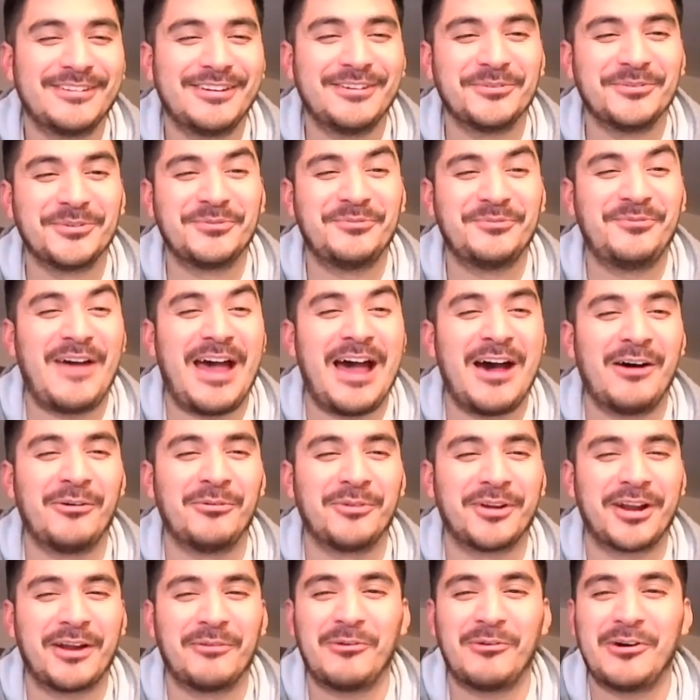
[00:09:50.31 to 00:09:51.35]
It was
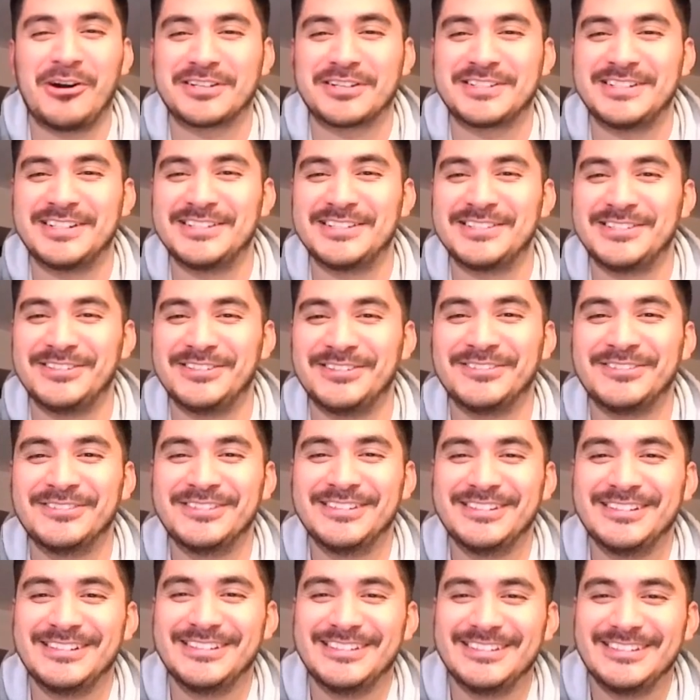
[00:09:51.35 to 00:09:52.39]
foul Damn. what I walked into.